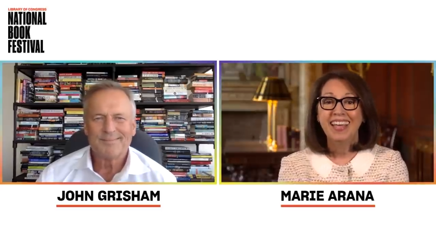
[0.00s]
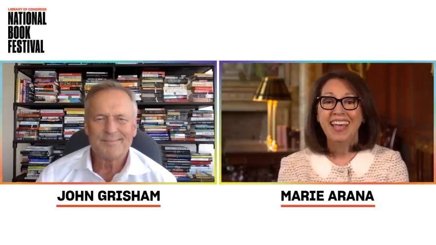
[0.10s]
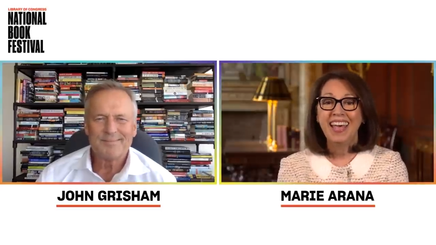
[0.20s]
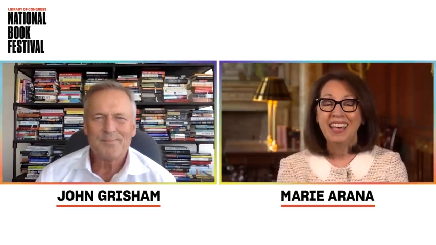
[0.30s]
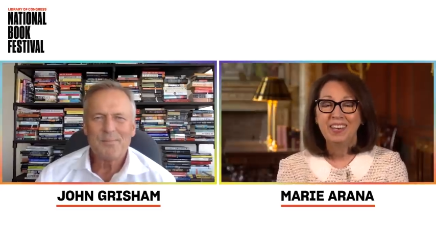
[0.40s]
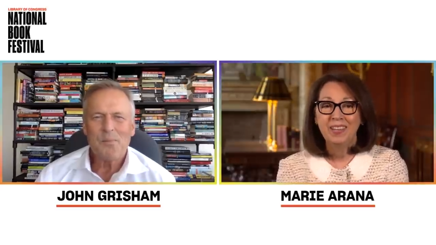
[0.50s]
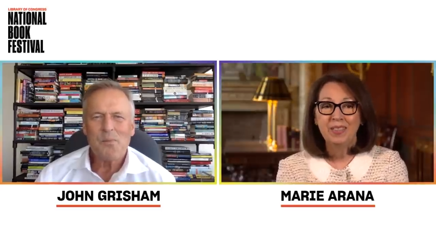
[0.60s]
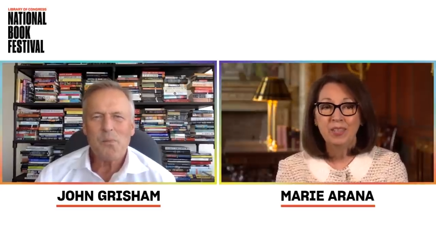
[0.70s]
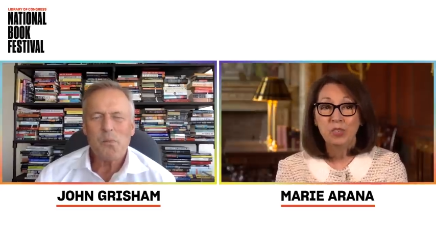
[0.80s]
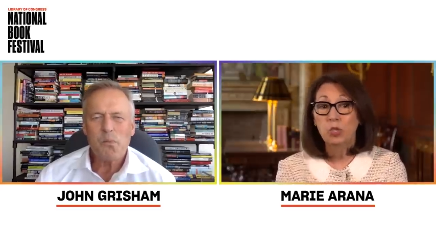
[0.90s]
Speaker 1: and in
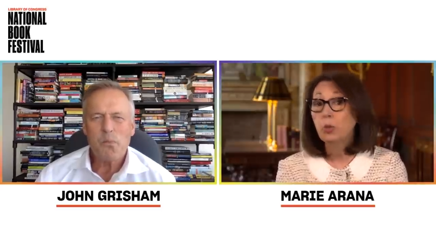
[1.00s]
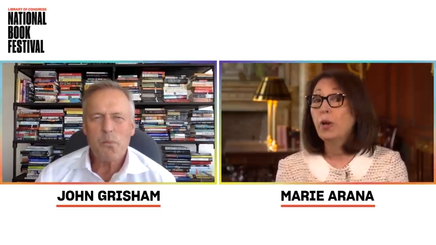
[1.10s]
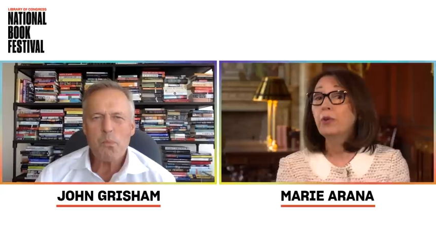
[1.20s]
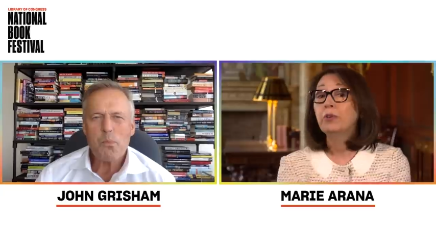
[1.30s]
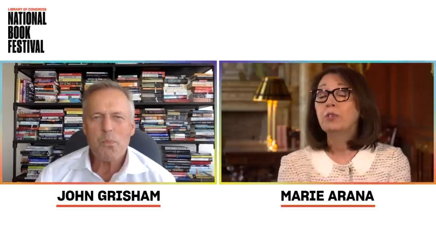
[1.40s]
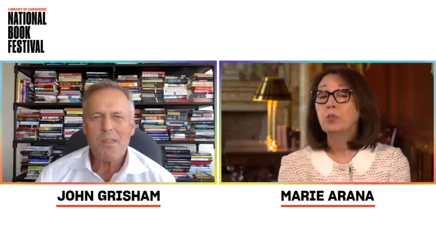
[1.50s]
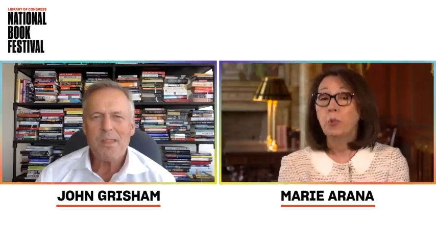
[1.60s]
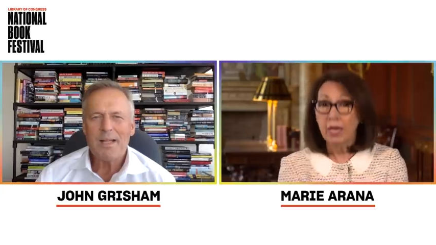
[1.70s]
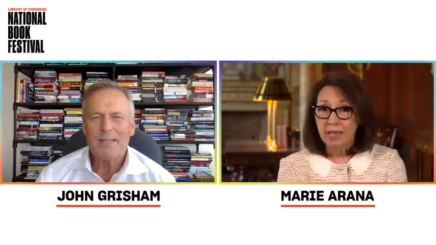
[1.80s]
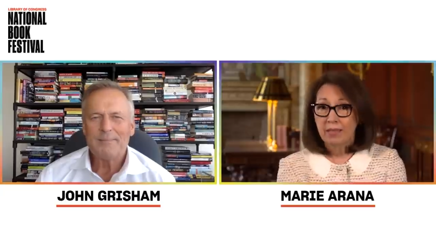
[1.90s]
this
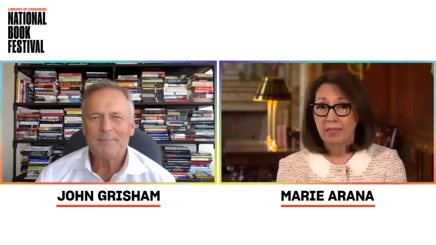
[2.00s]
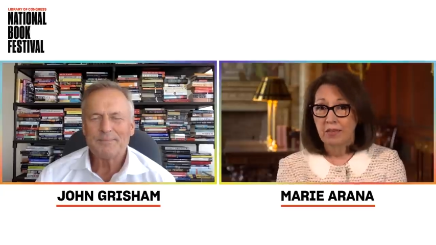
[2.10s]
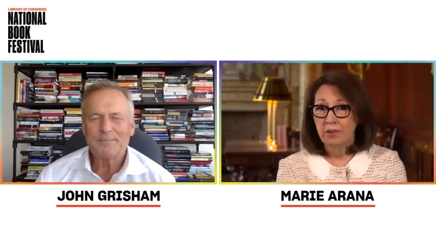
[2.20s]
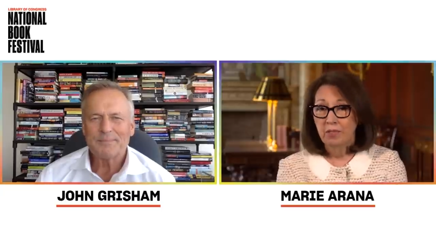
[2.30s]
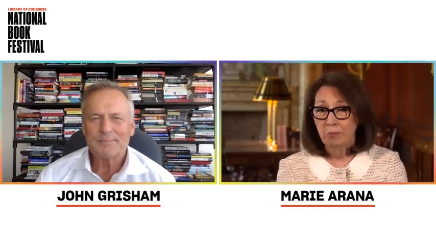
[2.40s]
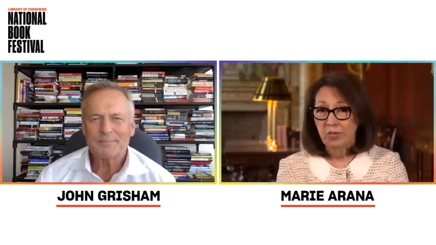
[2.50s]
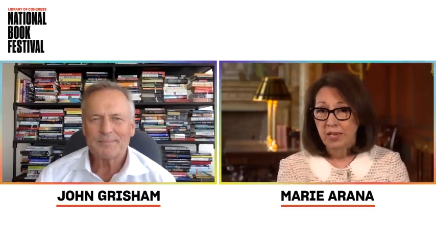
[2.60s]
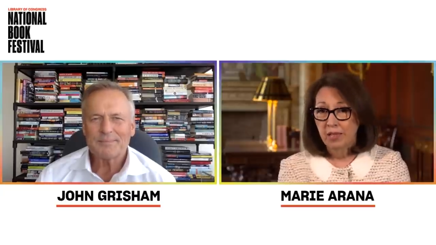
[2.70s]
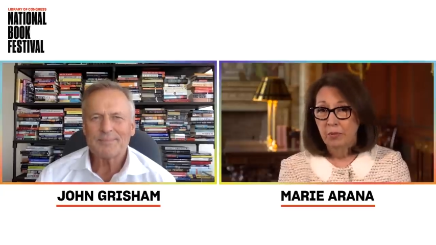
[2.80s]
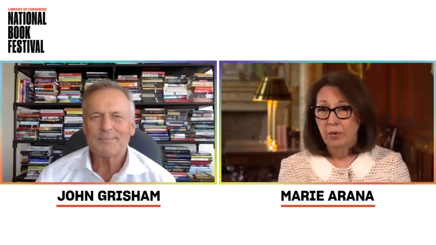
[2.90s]
220th year that we're
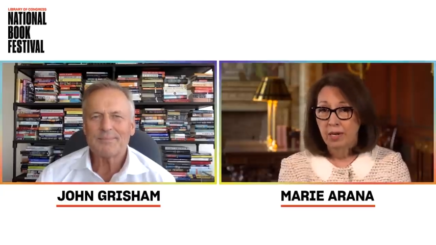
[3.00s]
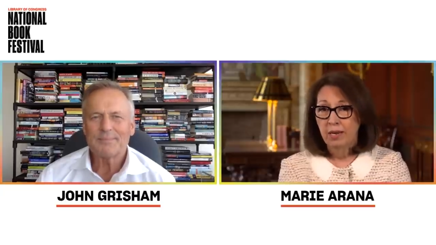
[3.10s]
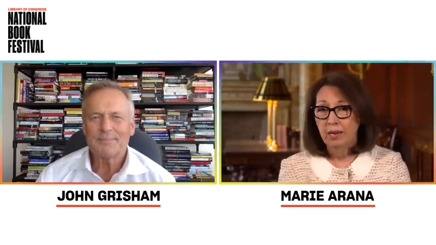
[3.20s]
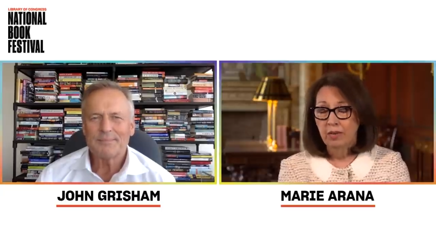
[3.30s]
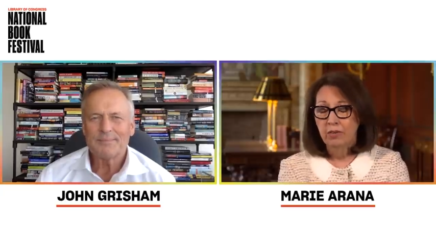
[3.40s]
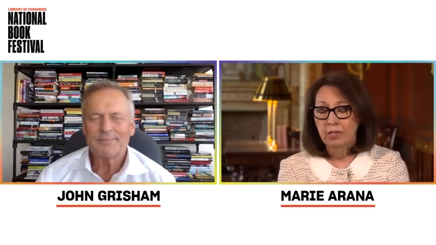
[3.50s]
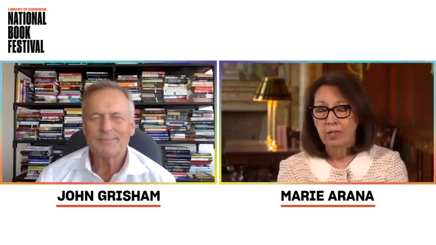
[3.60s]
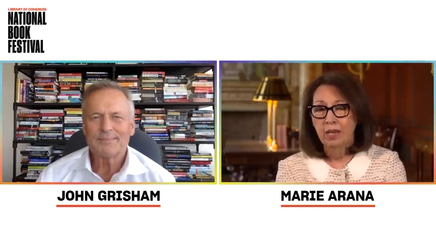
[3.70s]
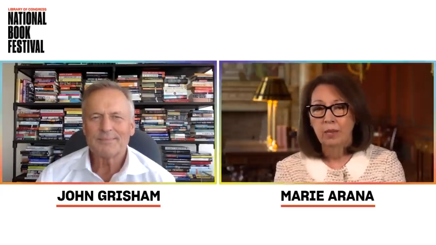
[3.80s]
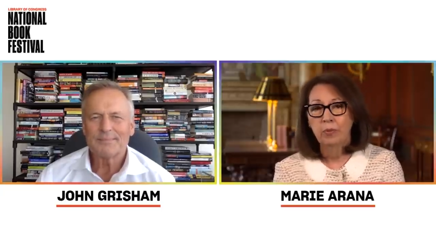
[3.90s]
celebrating here at the
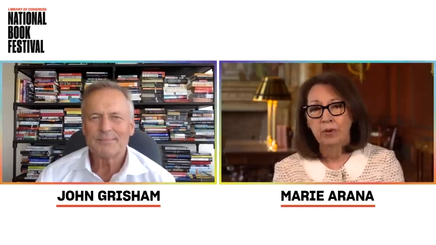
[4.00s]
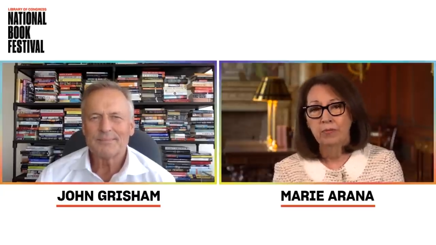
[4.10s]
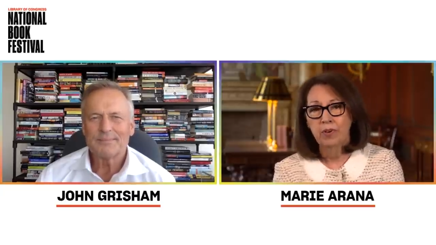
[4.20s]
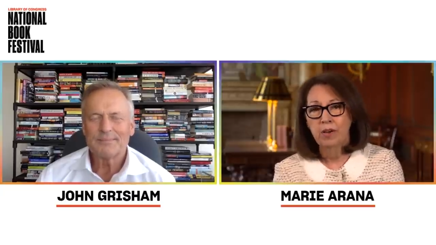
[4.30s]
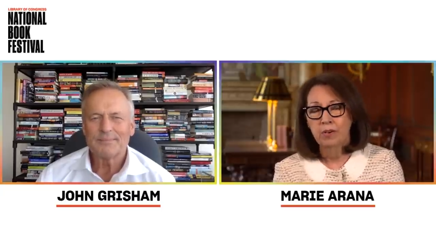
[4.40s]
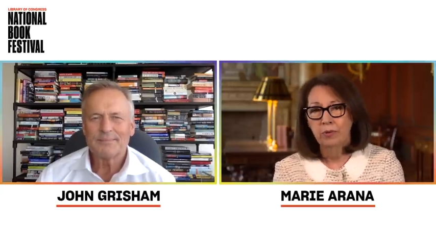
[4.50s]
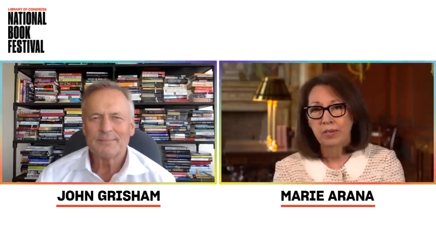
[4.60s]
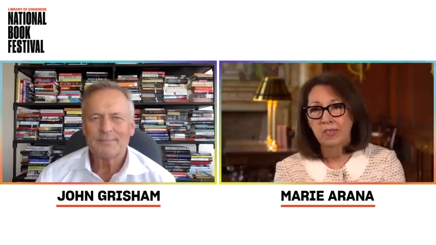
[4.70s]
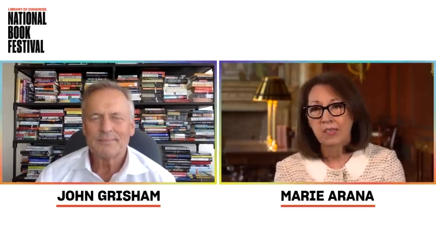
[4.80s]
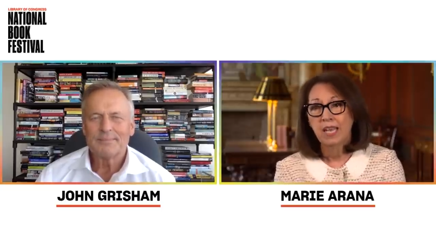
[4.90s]
Library of
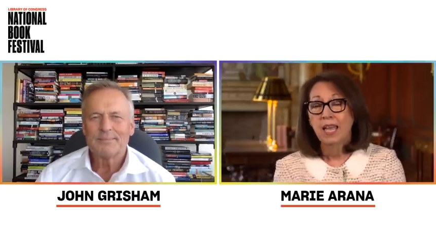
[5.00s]
Congress,